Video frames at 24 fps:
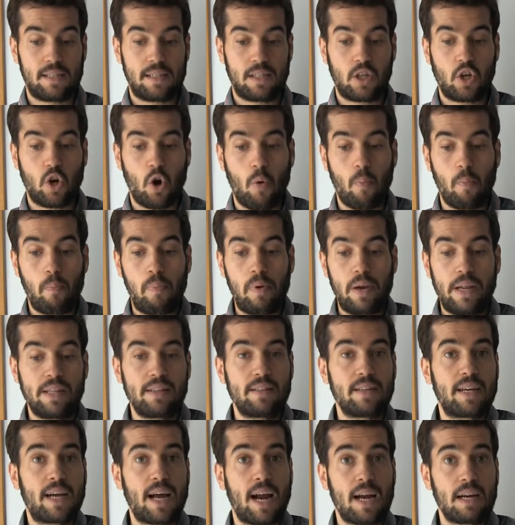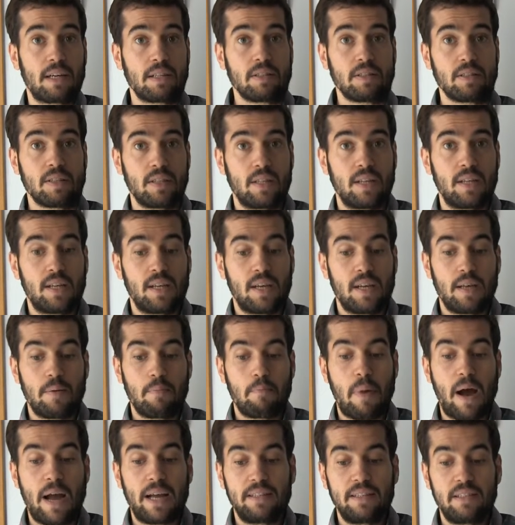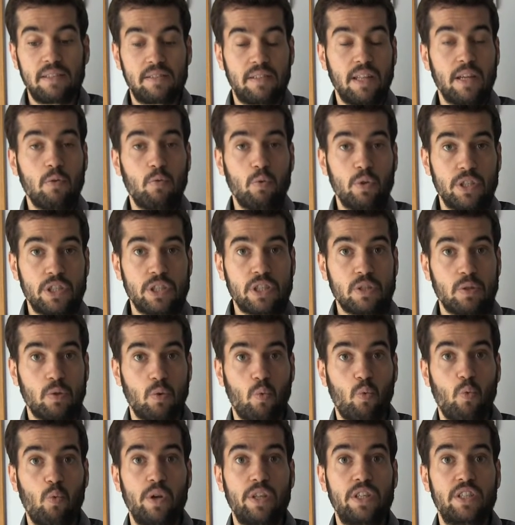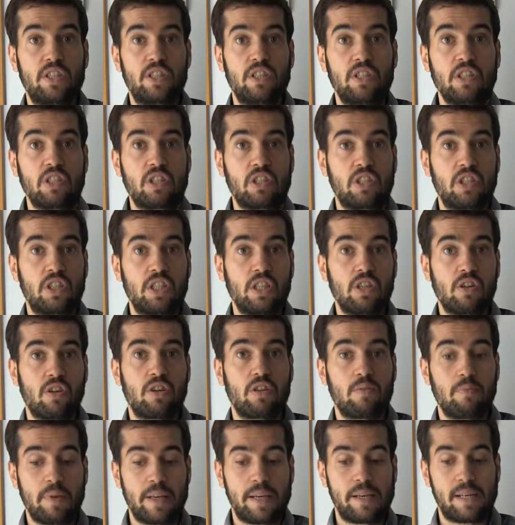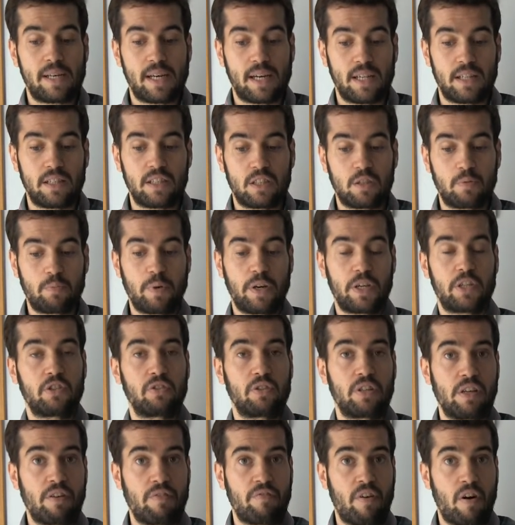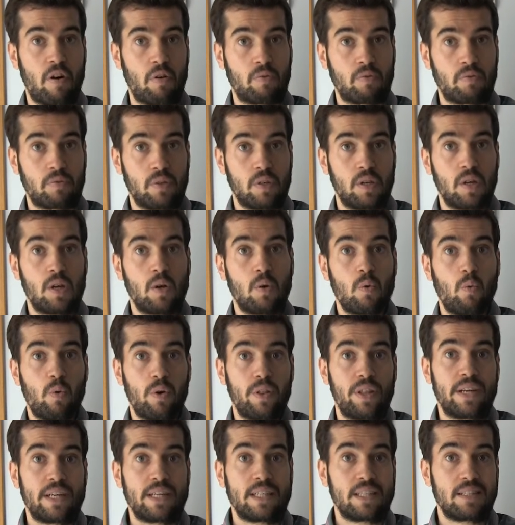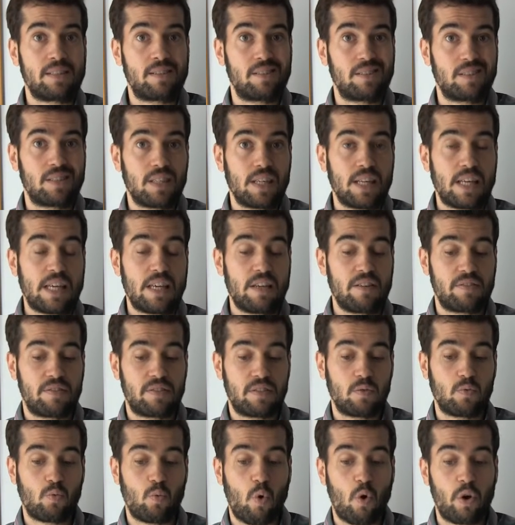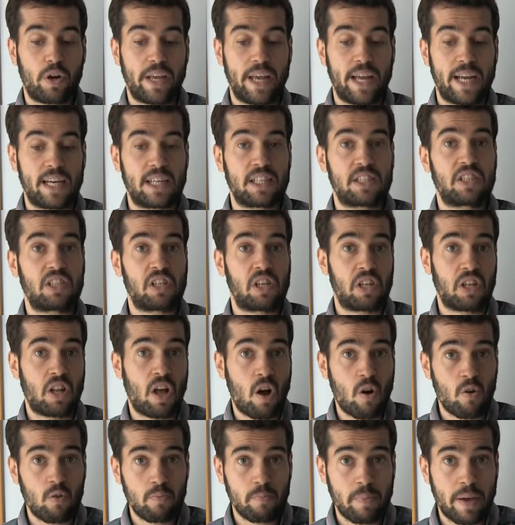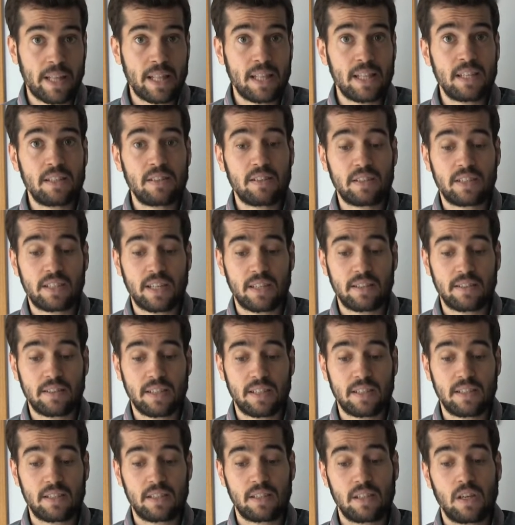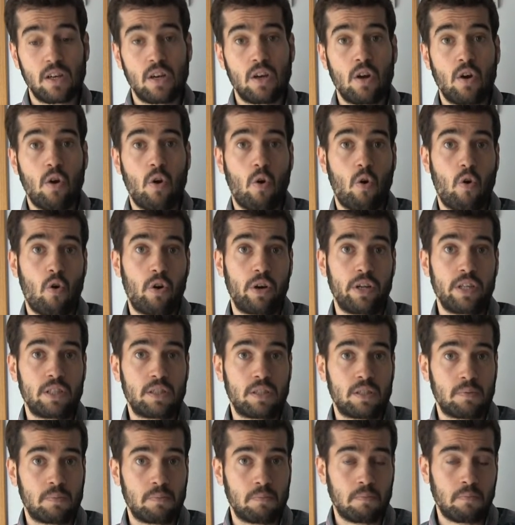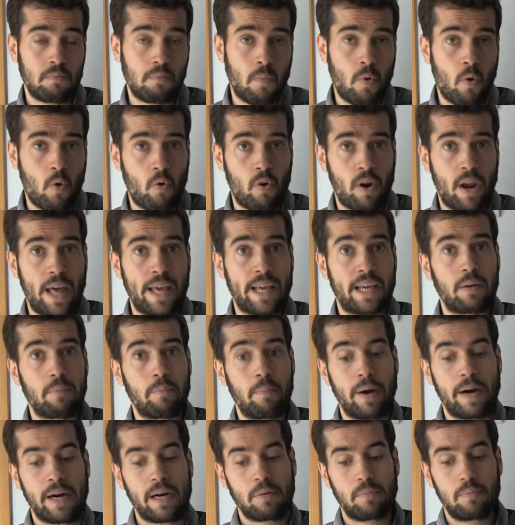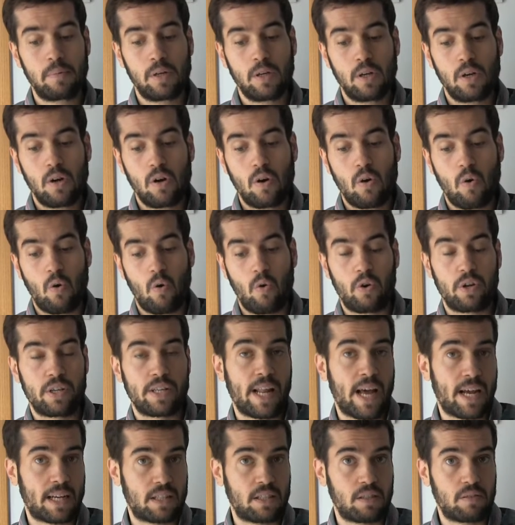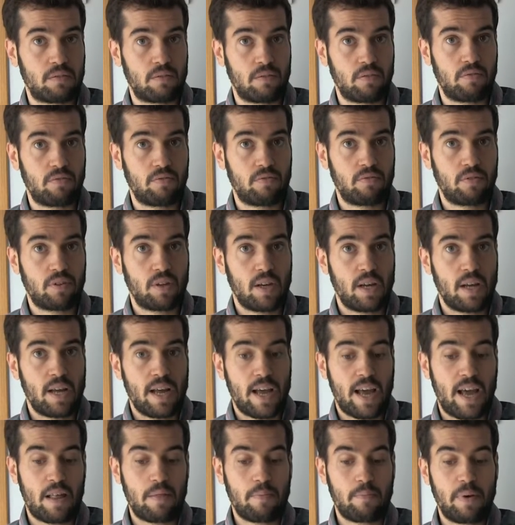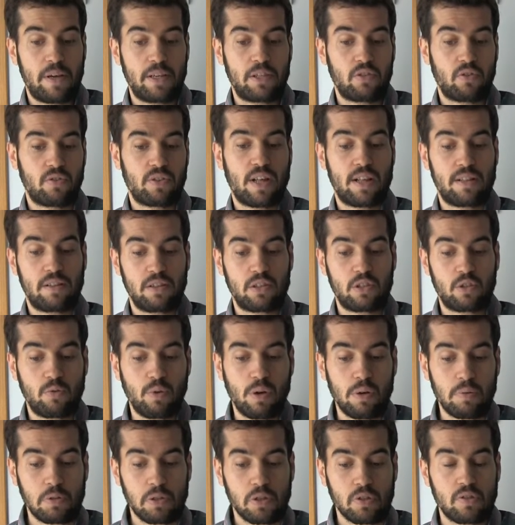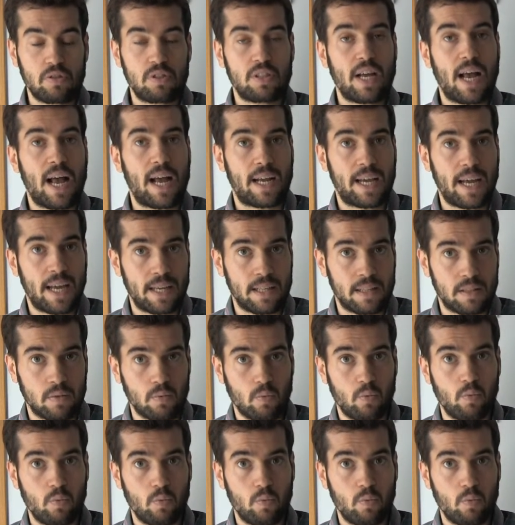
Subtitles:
complete the card by distinguish which the synonymical expression they found, whether it is working as a noun mainly in the sentence, or is more like a verb or an adjective. And based on that descriptions, again,